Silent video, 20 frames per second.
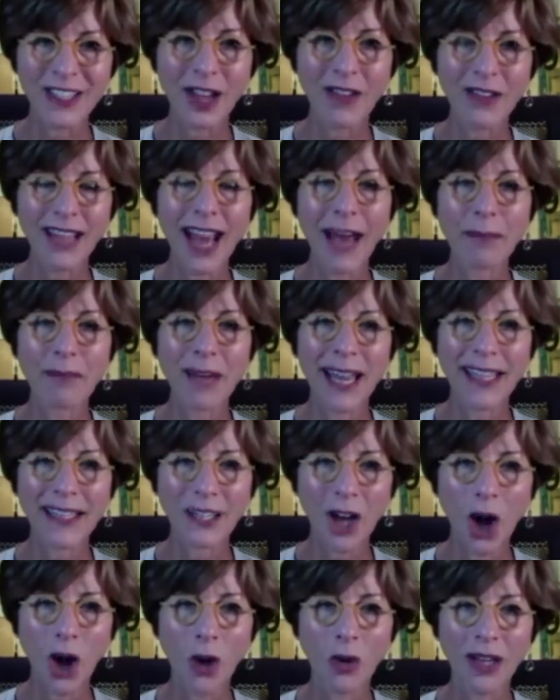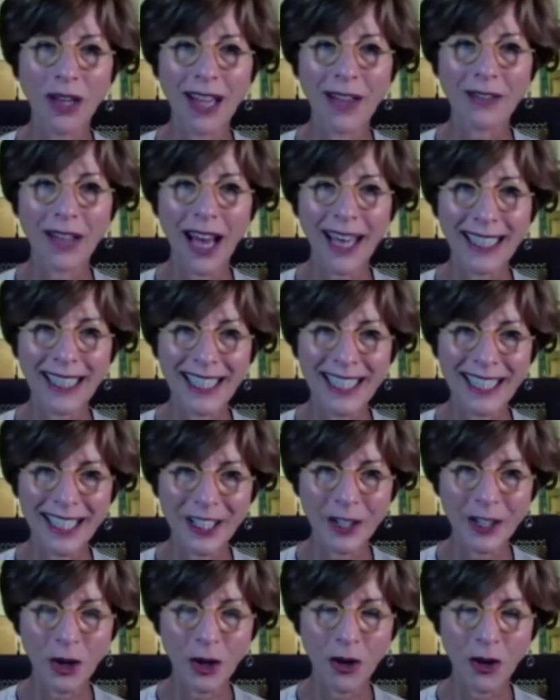So I've got Ben Cohen, I've got
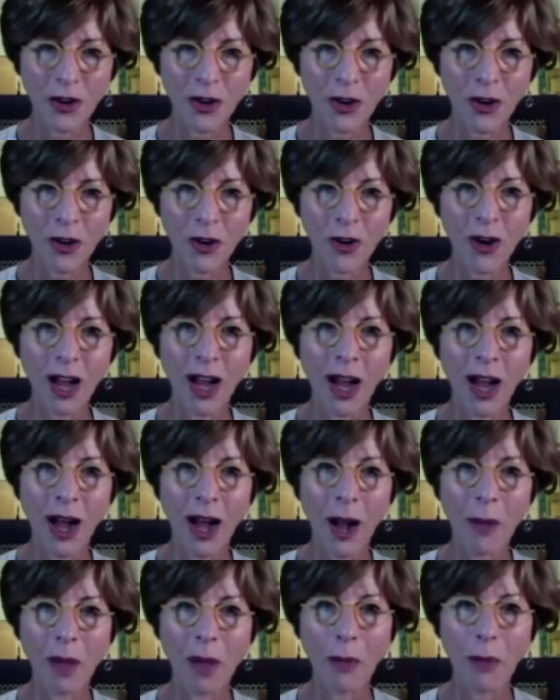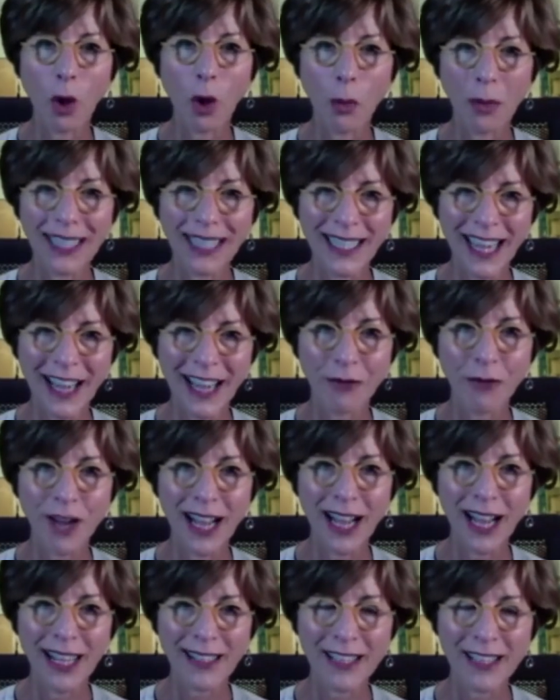Nina Turner. I'm hoping to get
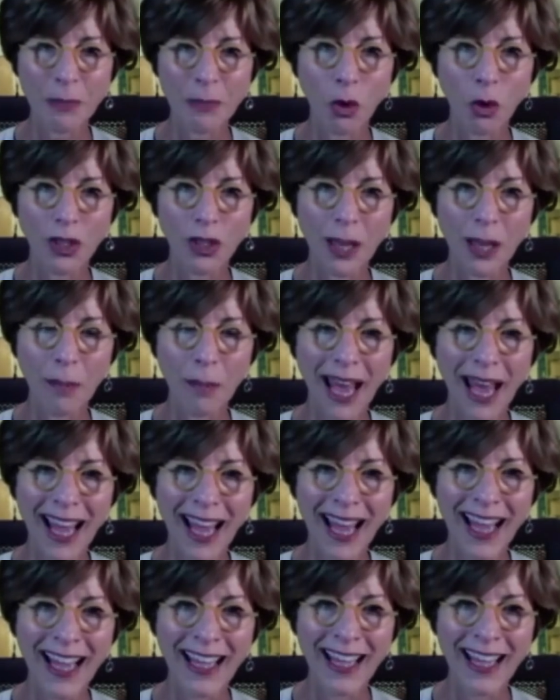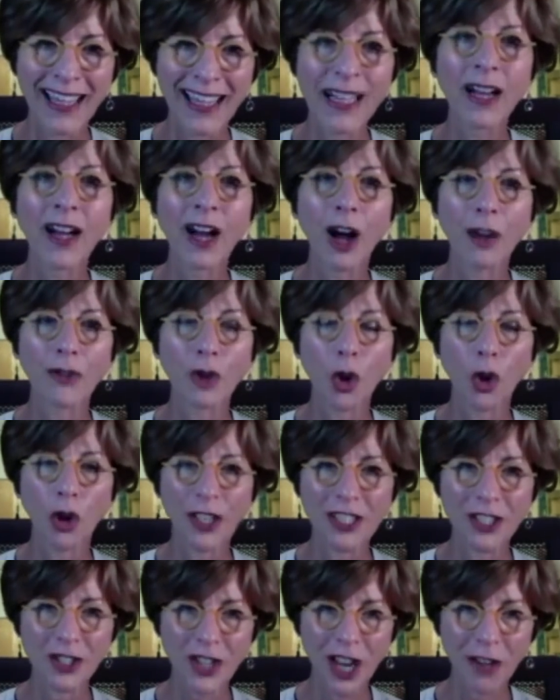Francis Moore LaPay, of
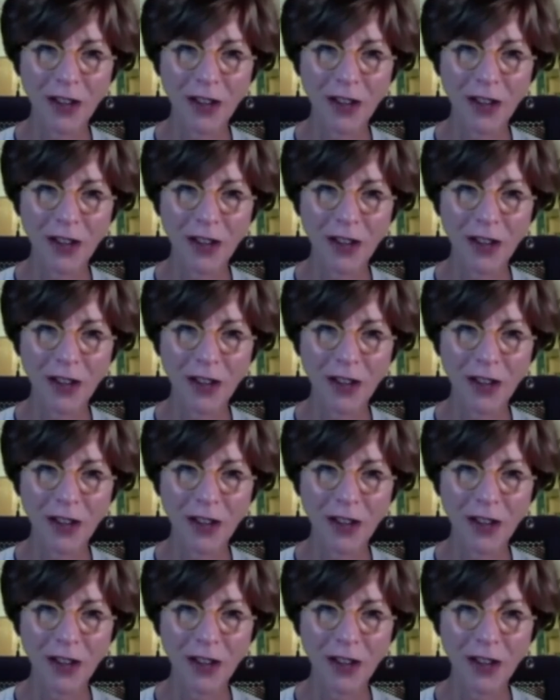course,